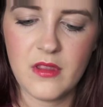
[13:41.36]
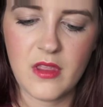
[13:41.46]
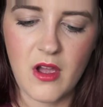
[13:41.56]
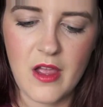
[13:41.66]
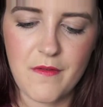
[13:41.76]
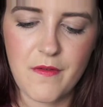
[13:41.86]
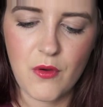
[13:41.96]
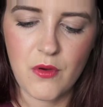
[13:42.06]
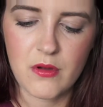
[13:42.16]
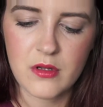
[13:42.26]
that I've
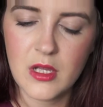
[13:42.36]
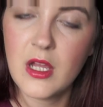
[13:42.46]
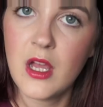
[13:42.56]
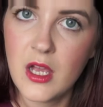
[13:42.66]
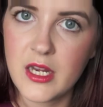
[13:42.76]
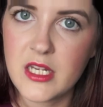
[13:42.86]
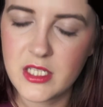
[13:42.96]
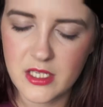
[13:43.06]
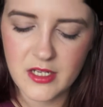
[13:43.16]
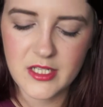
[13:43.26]
thought I need
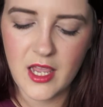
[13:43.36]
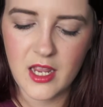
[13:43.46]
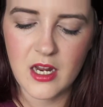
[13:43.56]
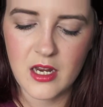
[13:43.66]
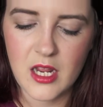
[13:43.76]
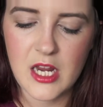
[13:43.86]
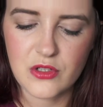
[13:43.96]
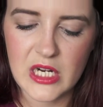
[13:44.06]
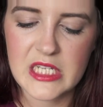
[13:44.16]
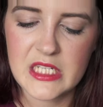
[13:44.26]
to start taking an
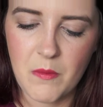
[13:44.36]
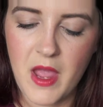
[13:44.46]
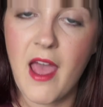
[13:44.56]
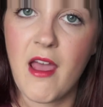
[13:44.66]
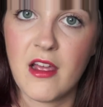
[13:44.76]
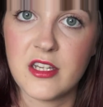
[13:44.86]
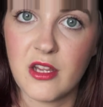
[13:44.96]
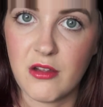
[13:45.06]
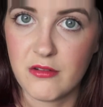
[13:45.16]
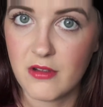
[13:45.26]
interest in my hair.
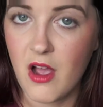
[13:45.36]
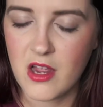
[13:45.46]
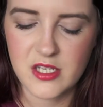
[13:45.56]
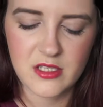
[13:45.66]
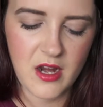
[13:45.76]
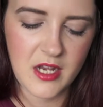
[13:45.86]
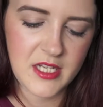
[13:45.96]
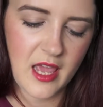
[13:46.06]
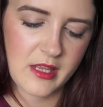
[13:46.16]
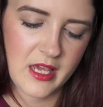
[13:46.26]
So I decided
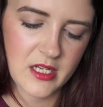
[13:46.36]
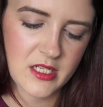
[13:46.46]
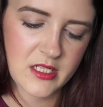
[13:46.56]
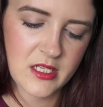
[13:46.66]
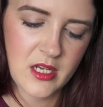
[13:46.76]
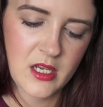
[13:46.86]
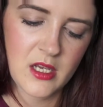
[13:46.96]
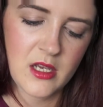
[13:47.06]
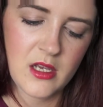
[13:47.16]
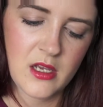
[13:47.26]
to get this.
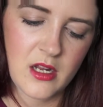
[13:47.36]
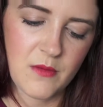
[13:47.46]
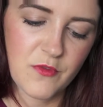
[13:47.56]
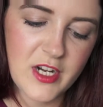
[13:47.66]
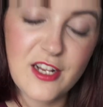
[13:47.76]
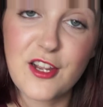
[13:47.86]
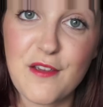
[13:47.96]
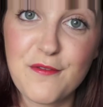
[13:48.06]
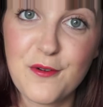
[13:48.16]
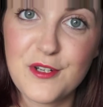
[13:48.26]
I'm really
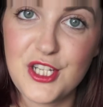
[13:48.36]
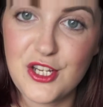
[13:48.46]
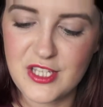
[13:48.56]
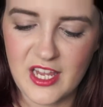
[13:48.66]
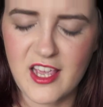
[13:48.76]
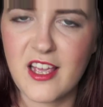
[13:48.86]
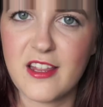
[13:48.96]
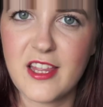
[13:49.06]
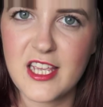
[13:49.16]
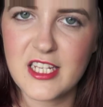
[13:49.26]
looking forward to using it. I
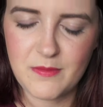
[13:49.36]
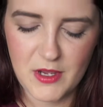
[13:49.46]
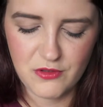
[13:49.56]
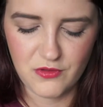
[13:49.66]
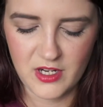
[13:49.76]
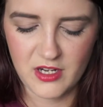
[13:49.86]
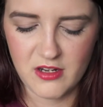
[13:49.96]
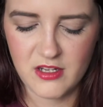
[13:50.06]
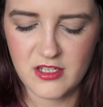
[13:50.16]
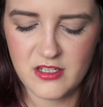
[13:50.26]
think it smells really
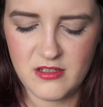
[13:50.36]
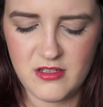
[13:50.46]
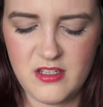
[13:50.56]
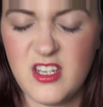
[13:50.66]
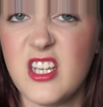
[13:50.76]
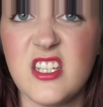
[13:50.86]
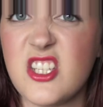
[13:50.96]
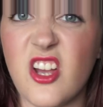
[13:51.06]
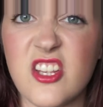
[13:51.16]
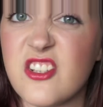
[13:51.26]
nice.
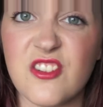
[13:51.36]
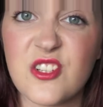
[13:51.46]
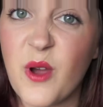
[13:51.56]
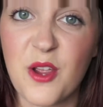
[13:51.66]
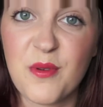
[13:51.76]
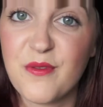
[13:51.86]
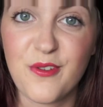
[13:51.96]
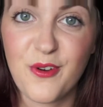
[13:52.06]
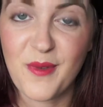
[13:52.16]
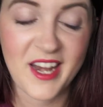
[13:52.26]
Decides not to open
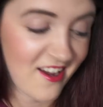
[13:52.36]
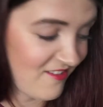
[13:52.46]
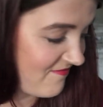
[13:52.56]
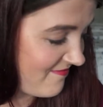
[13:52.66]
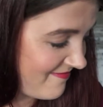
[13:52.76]
for me now.